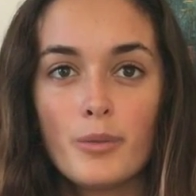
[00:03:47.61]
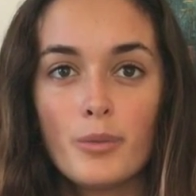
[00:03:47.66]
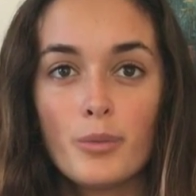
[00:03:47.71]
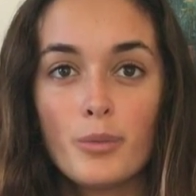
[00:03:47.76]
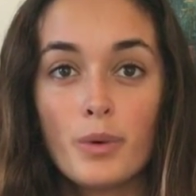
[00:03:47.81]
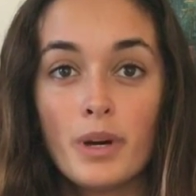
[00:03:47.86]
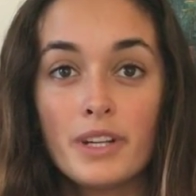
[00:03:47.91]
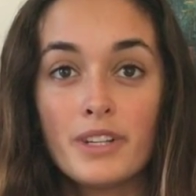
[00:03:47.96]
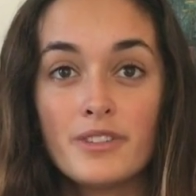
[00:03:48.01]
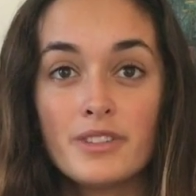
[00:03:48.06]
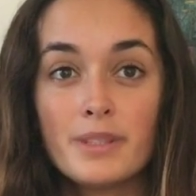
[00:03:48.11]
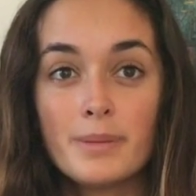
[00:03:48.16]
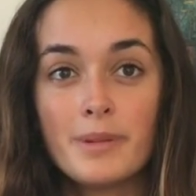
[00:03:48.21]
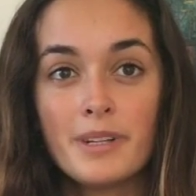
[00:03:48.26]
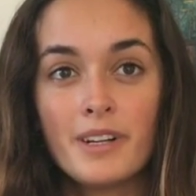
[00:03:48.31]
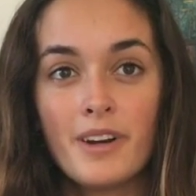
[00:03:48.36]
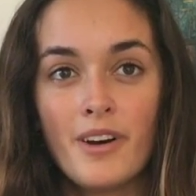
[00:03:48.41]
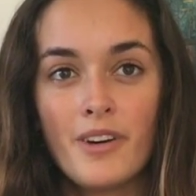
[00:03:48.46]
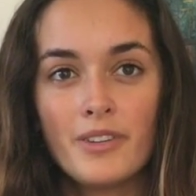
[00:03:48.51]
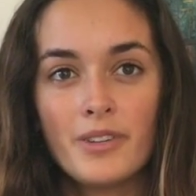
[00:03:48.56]
what used to be
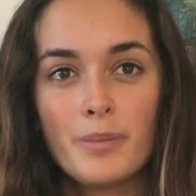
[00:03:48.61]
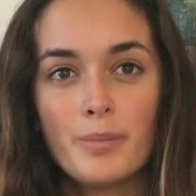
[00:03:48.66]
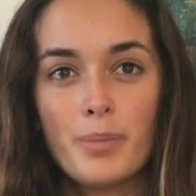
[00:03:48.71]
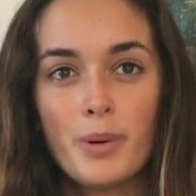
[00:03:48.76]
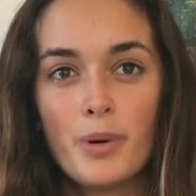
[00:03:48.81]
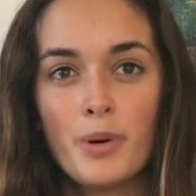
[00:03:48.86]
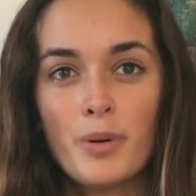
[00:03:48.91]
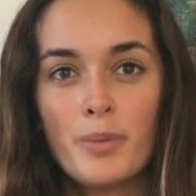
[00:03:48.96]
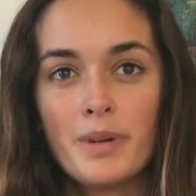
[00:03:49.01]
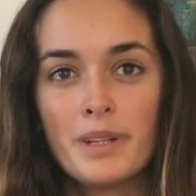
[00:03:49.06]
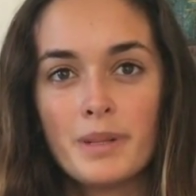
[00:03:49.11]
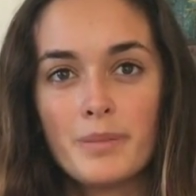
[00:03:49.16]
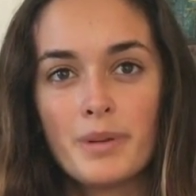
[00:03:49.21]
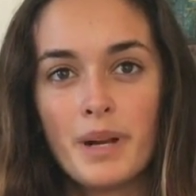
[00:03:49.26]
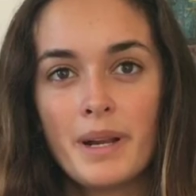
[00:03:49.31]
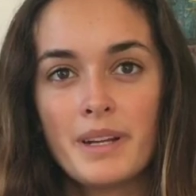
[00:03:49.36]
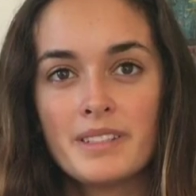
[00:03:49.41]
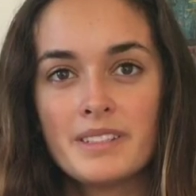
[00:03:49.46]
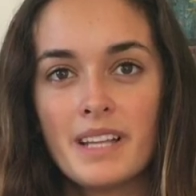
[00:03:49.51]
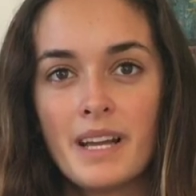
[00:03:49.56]
called the bulb in the
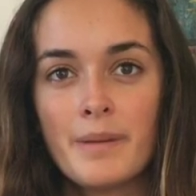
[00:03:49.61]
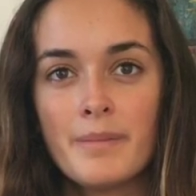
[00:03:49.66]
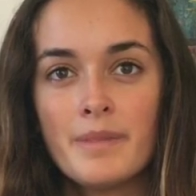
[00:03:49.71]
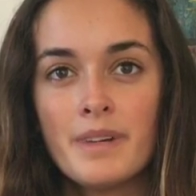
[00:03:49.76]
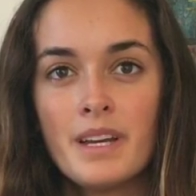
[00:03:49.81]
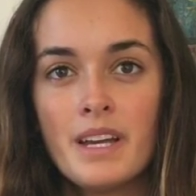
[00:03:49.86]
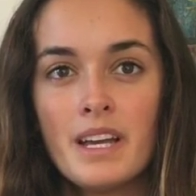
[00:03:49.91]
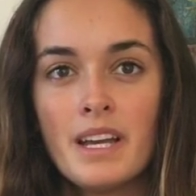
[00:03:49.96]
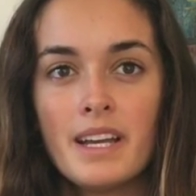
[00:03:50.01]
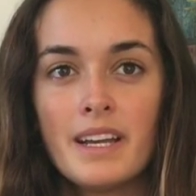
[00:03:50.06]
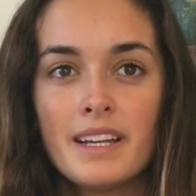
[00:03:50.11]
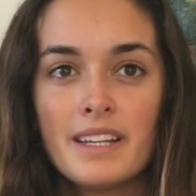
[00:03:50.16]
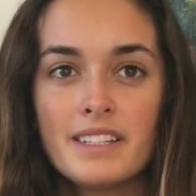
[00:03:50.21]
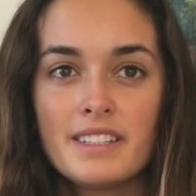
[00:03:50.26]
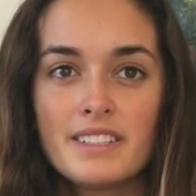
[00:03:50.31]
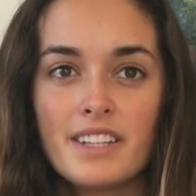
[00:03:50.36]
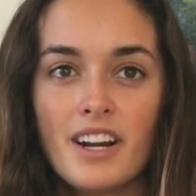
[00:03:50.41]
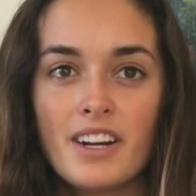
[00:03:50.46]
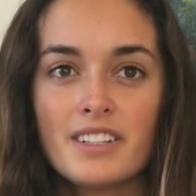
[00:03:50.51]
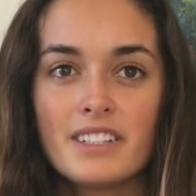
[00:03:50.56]
brainstem,
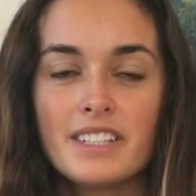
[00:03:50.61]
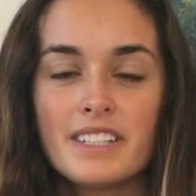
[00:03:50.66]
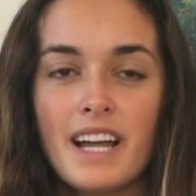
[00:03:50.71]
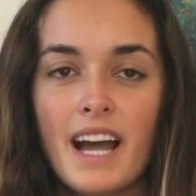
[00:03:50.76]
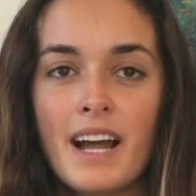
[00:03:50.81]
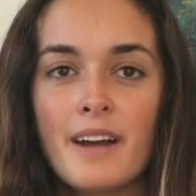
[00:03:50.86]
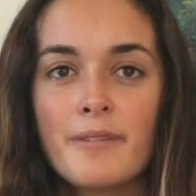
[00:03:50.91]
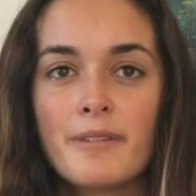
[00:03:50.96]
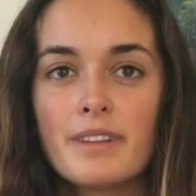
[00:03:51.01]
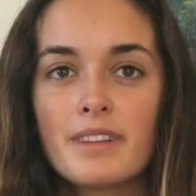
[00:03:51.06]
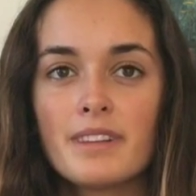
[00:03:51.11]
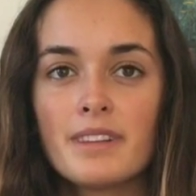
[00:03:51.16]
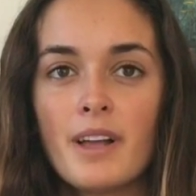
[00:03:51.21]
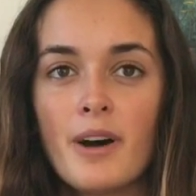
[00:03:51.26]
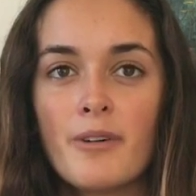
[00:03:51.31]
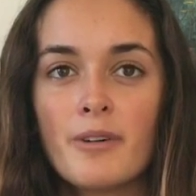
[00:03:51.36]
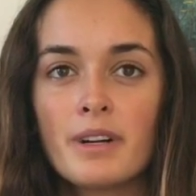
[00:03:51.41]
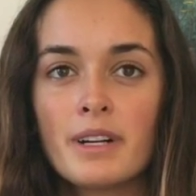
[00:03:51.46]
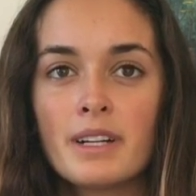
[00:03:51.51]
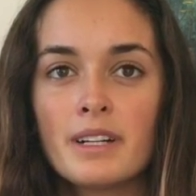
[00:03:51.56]
start to die with
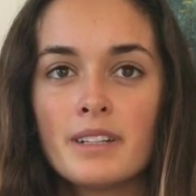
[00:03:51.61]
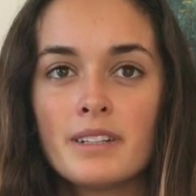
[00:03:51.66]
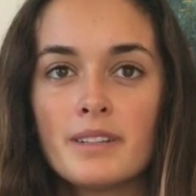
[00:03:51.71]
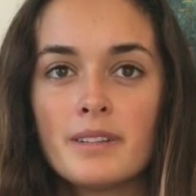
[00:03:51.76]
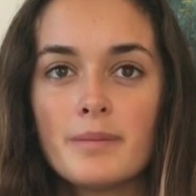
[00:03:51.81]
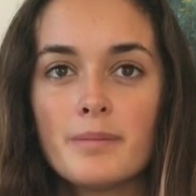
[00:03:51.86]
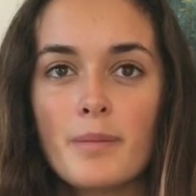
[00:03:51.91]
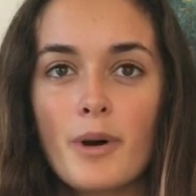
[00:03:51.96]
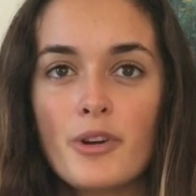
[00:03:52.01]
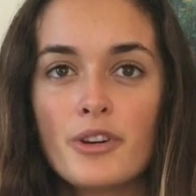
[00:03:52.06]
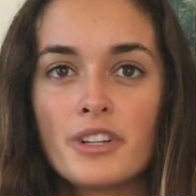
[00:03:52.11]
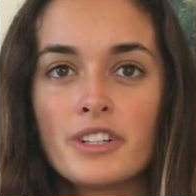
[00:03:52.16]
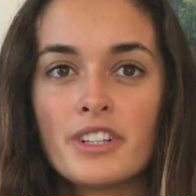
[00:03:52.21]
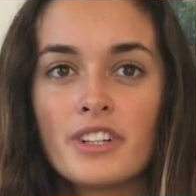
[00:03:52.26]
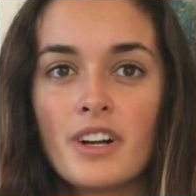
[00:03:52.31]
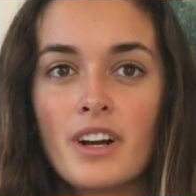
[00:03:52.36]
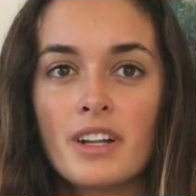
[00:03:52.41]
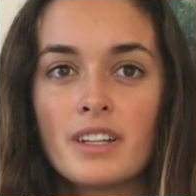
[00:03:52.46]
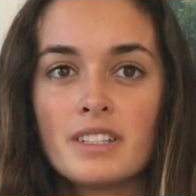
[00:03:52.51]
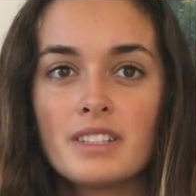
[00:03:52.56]
lower motor
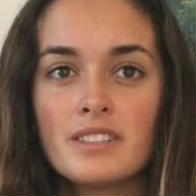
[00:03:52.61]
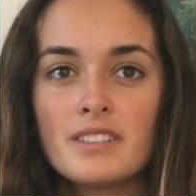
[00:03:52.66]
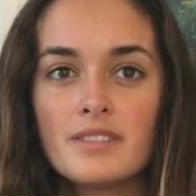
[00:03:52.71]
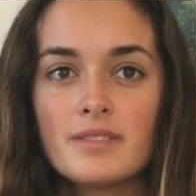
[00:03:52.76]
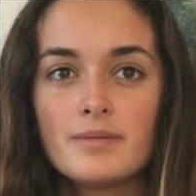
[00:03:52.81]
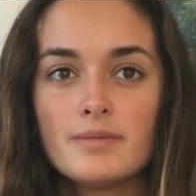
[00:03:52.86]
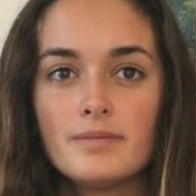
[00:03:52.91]
neurons.